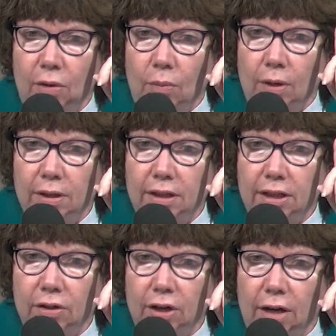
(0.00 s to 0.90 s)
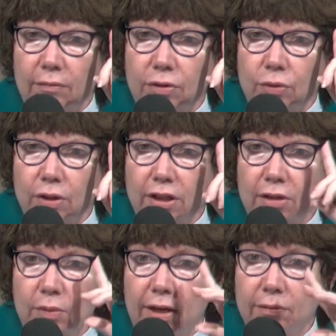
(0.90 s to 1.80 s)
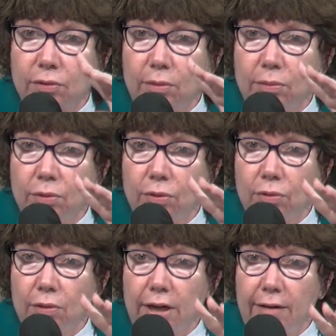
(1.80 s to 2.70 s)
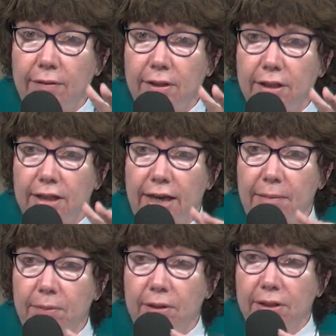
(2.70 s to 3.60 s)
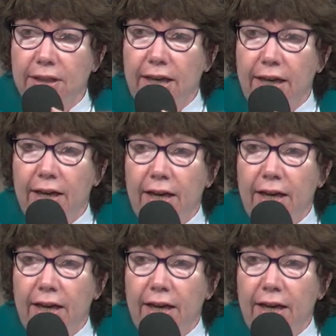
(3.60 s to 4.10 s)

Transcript: One sinner, God rejoices, and we have scriptural evidence of that. But they'll say,